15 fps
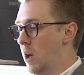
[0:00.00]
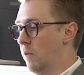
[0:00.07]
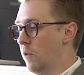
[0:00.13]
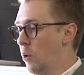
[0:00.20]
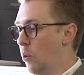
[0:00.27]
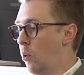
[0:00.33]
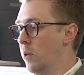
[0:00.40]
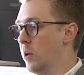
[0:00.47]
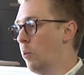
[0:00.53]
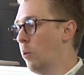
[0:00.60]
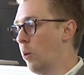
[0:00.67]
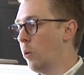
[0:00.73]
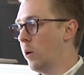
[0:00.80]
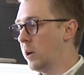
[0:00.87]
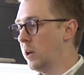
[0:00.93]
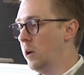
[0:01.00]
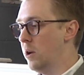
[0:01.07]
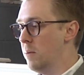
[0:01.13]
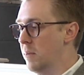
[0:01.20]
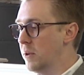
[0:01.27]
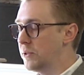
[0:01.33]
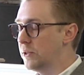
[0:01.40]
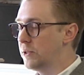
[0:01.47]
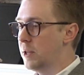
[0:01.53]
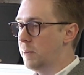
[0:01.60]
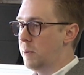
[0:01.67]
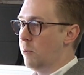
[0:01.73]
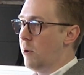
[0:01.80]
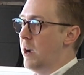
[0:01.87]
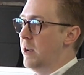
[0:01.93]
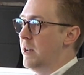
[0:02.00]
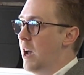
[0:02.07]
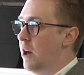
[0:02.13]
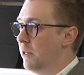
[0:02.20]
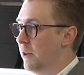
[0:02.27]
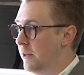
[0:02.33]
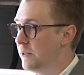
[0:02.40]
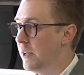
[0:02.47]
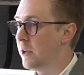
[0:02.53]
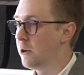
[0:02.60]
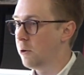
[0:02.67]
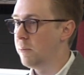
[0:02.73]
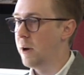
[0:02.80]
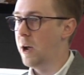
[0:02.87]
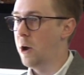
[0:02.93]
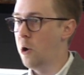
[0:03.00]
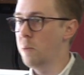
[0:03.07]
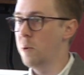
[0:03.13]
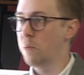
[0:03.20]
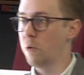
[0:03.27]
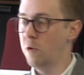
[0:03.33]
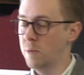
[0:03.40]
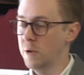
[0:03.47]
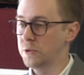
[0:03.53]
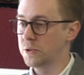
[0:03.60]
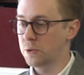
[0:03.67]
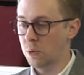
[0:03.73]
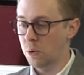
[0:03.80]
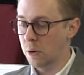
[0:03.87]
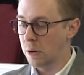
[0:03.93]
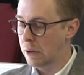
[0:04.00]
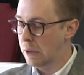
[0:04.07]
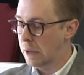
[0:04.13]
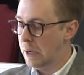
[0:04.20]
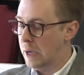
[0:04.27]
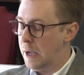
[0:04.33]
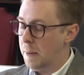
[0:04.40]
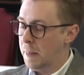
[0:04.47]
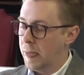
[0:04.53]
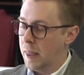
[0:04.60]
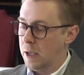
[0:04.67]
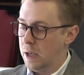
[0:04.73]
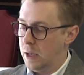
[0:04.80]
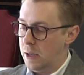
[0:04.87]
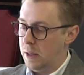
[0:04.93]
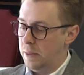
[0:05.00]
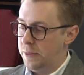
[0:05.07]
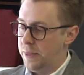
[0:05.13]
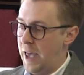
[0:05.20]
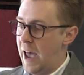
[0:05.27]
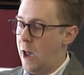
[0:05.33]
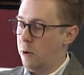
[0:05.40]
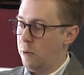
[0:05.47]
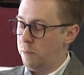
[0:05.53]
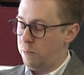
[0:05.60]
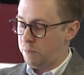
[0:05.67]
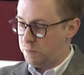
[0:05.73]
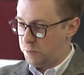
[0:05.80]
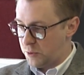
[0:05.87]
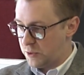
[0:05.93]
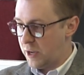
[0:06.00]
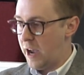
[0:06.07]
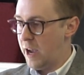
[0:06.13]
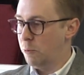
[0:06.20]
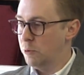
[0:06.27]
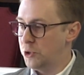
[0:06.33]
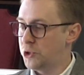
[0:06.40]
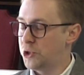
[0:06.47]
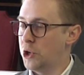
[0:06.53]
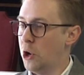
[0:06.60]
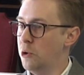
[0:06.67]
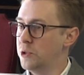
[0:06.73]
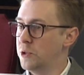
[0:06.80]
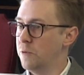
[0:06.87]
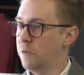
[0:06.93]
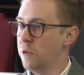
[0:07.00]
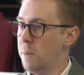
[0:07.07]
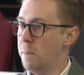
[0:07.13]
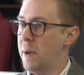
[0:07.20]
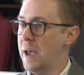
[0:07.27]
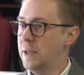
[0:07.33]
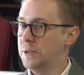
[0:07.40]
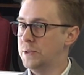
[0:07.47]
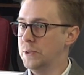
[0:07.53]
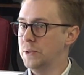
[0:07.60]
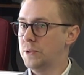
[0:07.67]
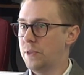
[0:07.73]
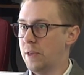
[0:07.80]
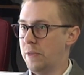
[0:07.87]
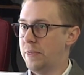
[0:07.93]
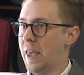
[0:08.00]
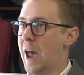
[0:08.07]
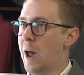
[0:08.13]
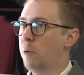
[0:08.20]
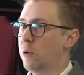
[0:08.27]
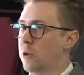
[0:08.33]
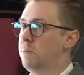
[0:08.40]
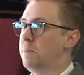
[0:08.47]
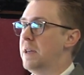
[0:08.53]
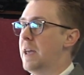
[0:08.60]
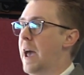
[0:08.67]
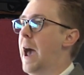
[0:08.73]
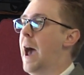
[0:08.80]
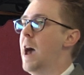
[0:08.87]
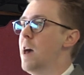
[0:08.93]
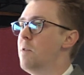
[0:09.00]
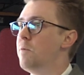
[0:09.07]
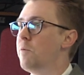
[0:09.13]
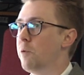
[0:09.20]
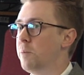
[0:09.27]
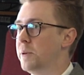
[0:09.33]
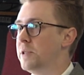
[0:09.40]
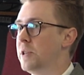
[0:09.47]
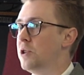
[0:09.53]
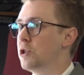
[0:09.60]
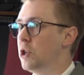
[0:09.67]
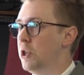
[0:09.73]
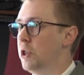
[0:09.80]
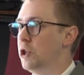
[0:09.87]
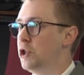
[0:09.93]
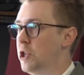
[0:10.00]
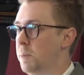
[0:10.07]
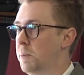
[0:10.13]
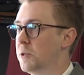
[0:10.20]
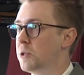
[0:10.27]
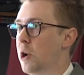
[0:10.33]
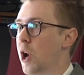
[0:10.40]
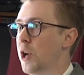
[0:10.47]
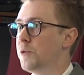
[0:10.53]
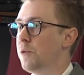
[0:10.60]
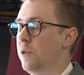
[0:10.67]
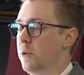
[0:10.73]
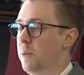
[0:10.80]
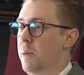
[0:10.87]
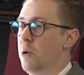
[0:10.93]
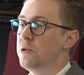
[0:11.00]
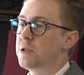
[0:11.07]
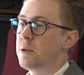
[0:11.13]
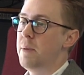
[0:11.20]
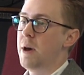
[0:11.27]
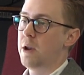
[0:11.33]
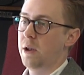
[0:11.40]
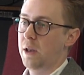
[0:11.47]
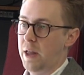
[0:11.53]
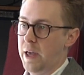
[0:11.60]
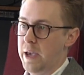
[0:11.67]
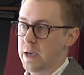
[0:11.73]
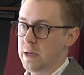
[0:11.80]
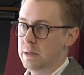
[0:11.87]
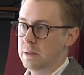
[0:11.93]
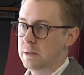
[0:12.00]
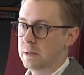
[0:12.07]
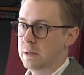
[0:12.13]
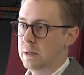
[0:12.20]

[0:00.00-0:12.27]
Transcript: For the one that we're working on in Mississippi right now that is anchored by a home improvement store, that site was chosen for the basis that that could be had for potentially the cheapest cost for the most amount of land.